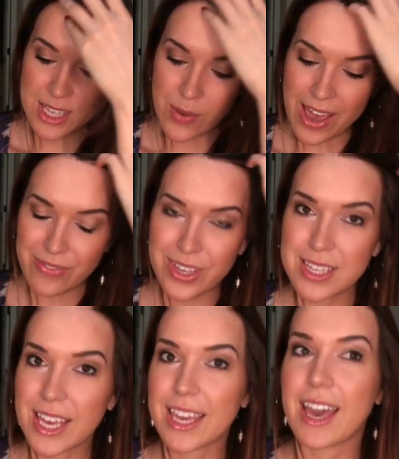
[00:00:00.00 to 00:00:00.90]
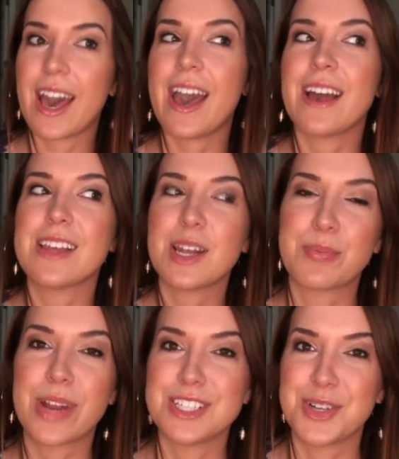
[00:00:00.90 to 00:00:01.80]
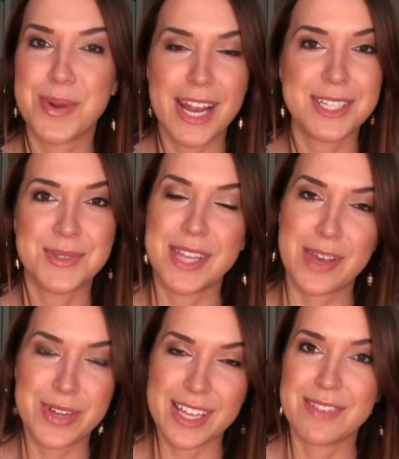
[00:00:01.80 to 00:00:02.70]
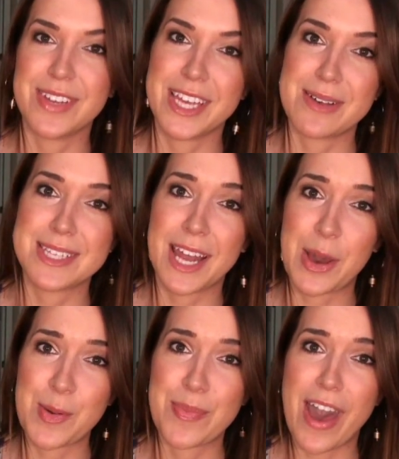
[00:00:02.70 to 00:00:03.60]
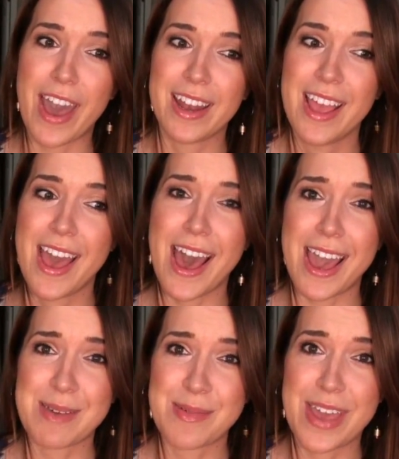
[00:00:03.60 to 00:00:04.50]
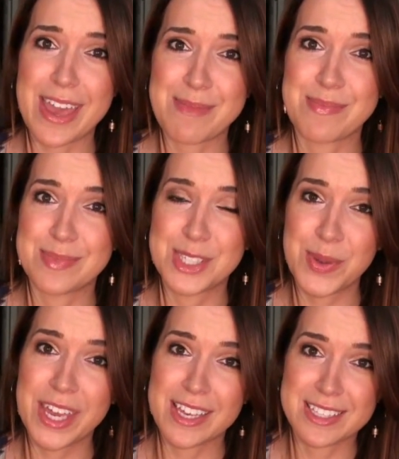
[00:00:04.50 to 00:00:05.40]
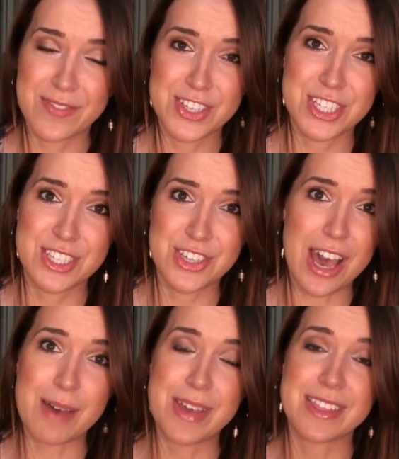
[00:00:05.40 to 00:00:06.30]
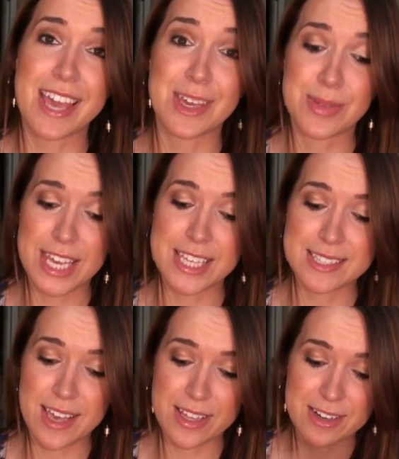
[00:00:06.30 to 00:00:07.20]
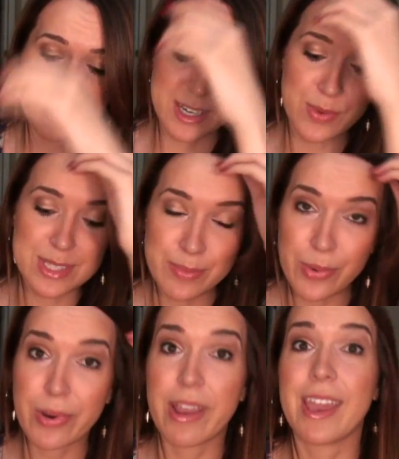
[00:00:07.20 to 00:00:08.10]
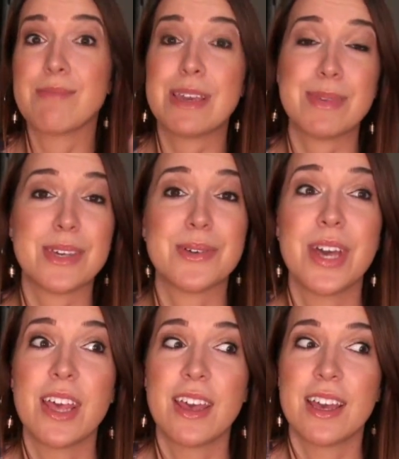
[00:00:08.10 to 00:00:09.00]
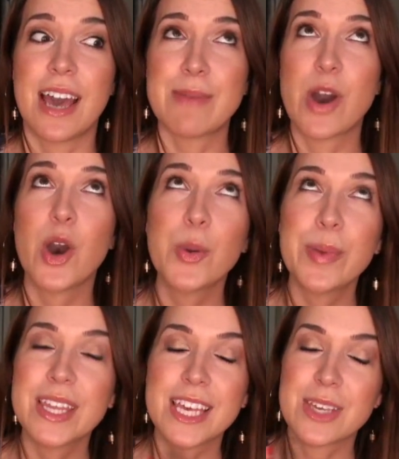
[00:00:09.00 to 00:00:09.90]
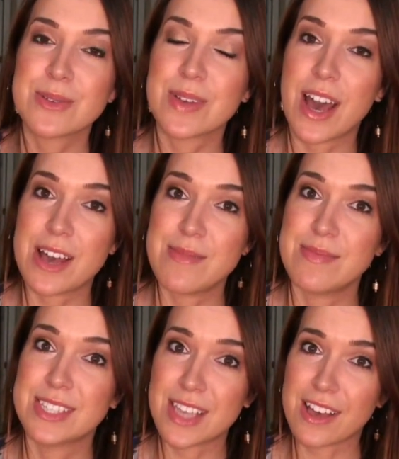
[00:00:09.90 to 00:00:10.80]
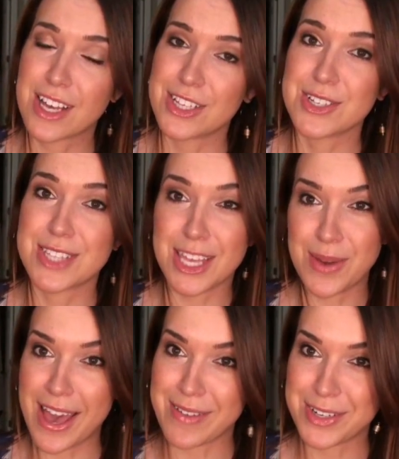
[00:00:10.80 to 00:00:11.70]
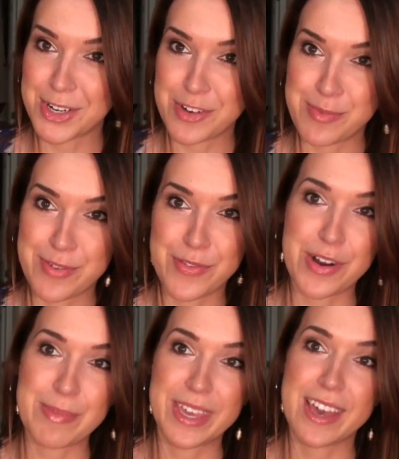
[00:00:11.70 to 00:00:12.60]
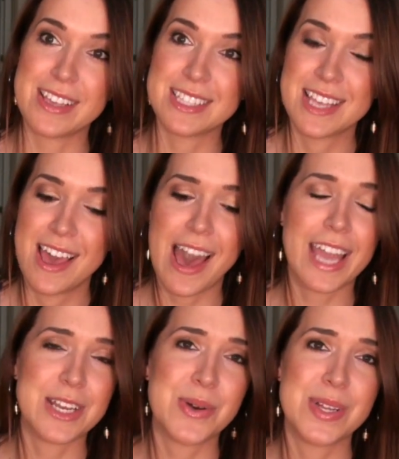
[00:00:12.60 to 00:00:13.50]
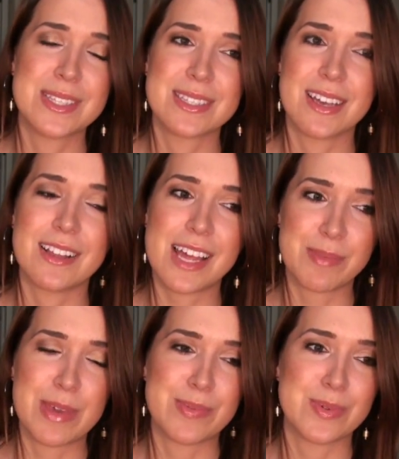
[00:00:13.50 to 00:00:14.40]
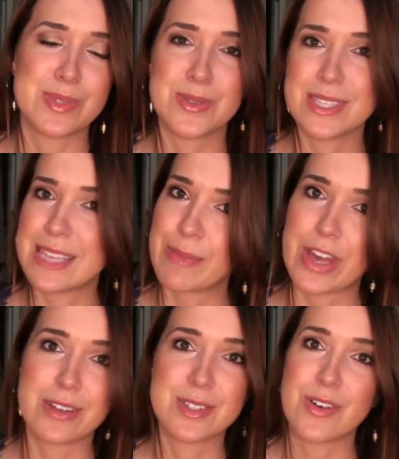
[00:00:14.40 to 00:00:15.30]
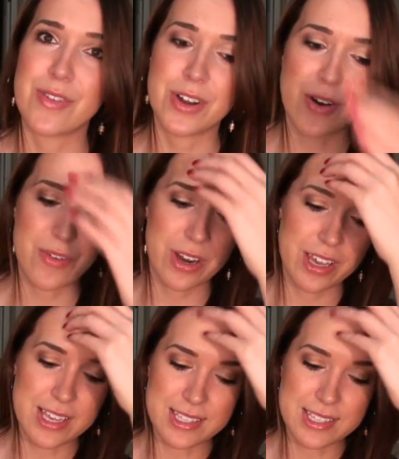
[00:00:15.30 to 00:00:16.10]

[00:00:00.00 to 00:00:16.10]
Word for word: So I feel like a lot of pressure when I do nail related videos, and I hope that I am doing a sufficient job and that you like these colors and it wasn't boring, and maybe you, I'm hoping that you um, saw colors that you haven't heard of before, because I know it's a lot of people will do the same colors over and over